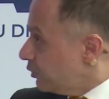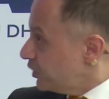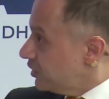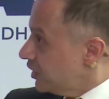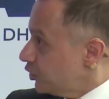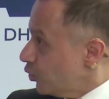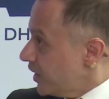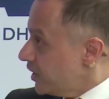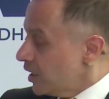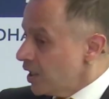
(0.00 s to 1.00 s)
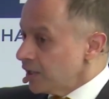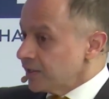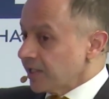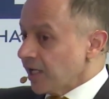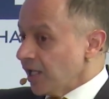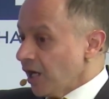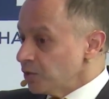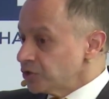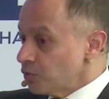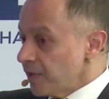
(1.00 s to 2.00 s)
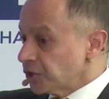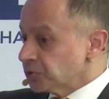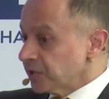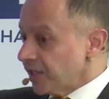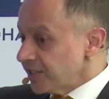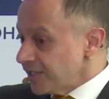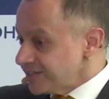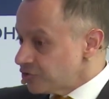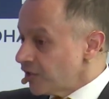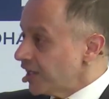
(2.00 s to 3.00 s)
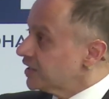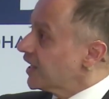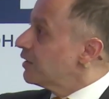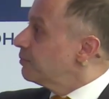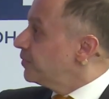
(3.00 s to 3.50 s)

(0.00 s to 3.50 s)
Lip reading: within the UAE that allow us to make sure that there is real-time,